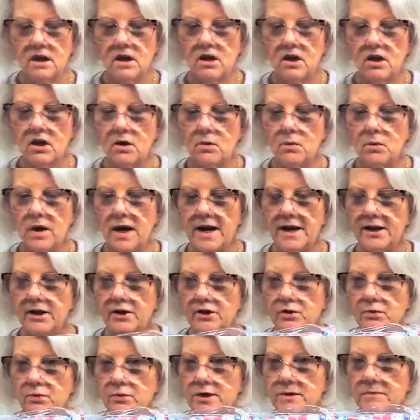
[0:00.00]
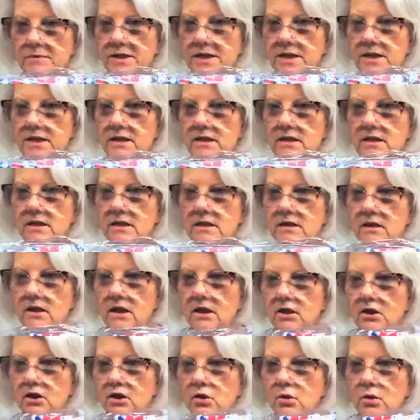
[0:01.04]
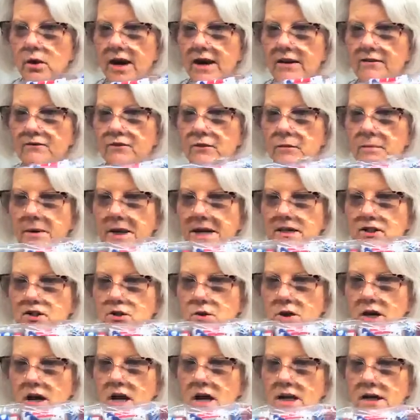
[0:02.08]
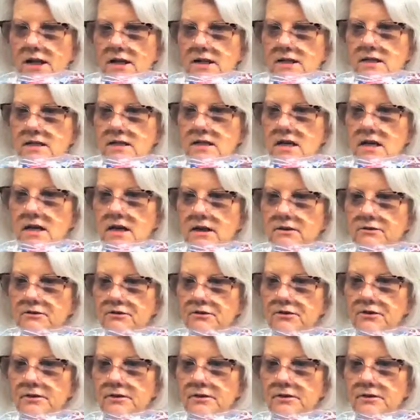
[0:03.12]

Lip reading: All wired ribbon, great for patriotic stuff.